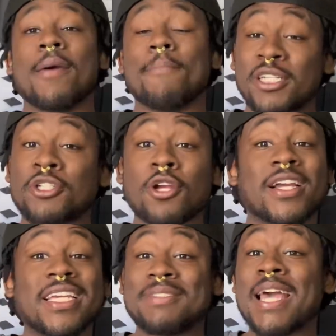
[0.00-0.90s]
Make sure y'all
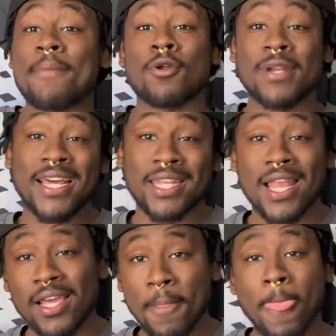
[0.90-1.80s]
keep tapping on that
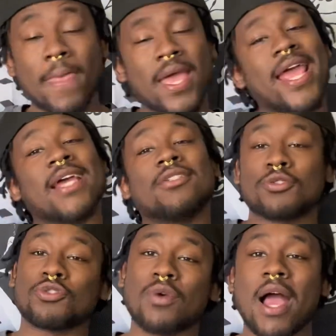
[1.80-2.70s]
like and
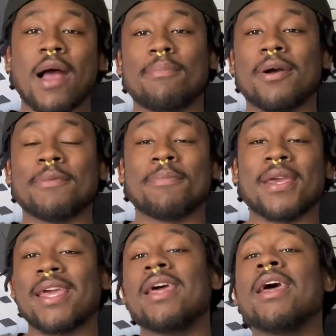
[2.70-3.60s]
subscribe button,
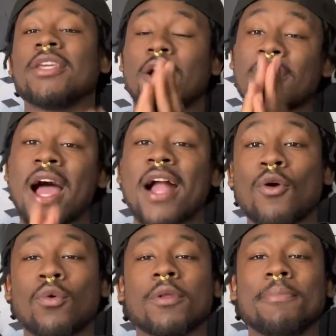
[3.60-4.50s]
man. Y'all not
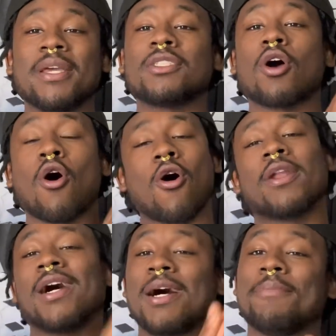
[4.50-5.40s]
going to miss all
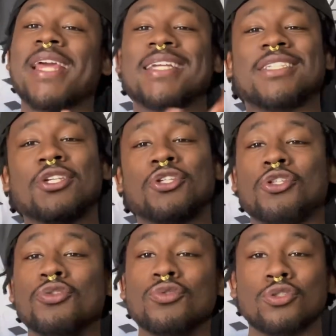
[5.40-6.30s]
the updates and
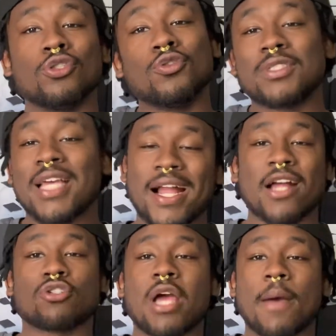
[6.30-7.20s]
huge news I
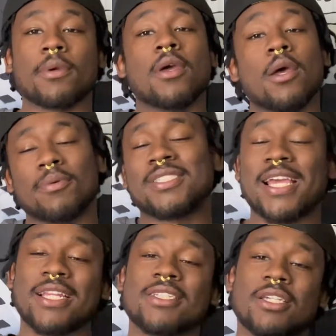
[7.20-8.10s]
got dropping
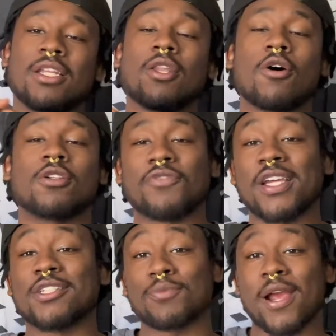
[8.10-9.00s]
pertaining to the Las
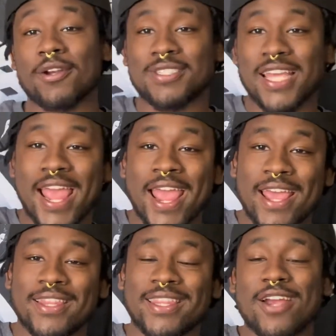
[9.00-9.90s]
Vegas Raiders
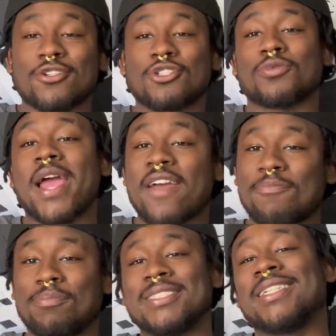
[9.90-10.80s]
and their
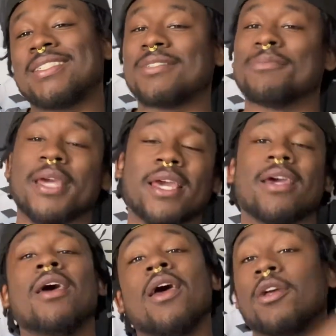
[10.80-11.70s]
draft position, man.
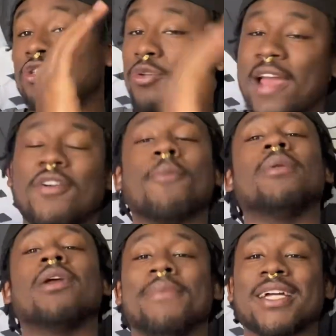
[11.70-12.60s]
Draft
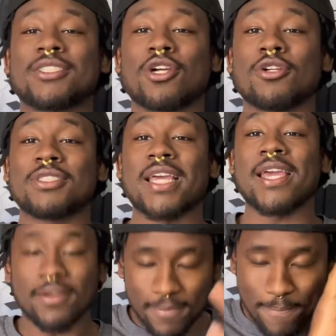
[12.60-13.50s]
coming up next
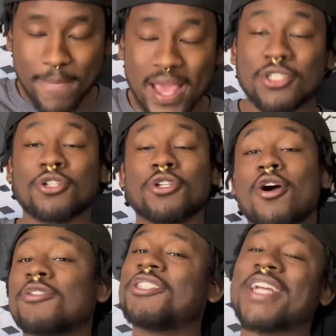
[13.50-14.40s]
Thursday. Make sure
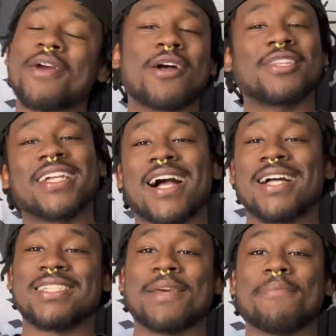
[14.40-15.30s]
y'all share out the
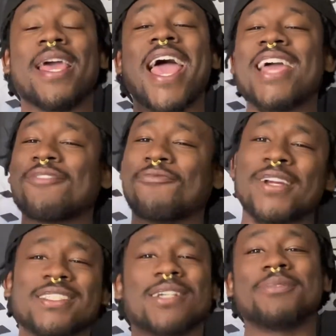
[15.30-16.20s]
content, man. Have your
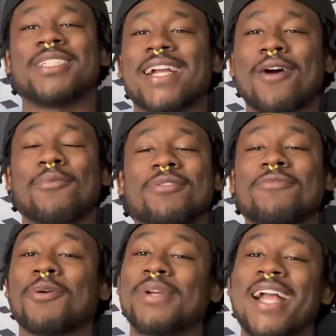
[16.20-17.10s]
friends come check out what the
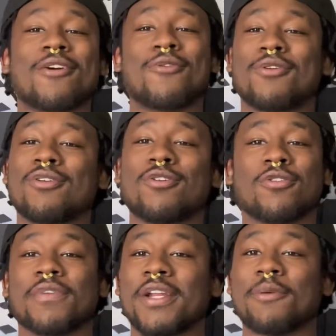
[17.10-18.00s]
fuck we got going on
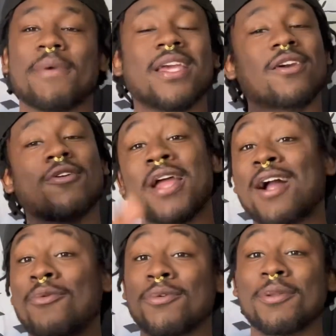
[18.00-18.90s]
over here, man. Y'all not
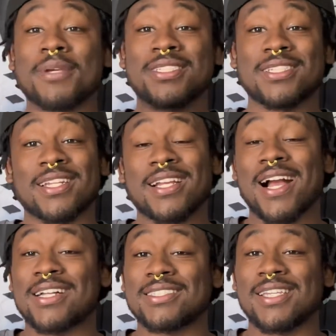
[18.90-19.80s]
going to miss none of the
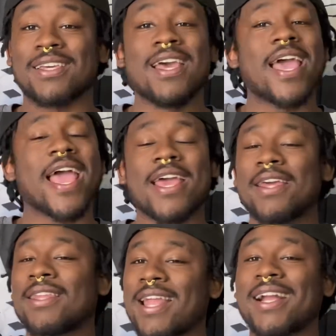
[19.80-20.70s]
content.
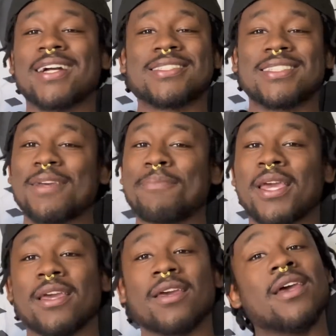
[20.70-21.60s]
And like I said,
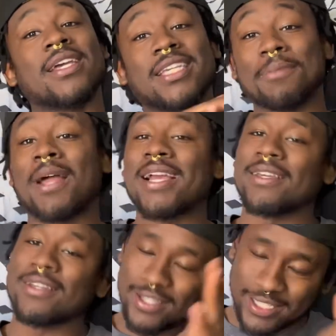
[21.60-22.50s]
man, keep
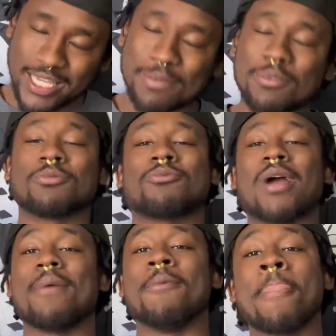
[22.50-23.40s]
liking, keep
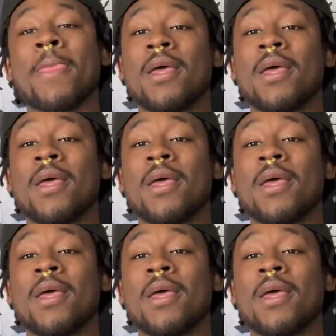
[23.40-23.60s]
subscribing.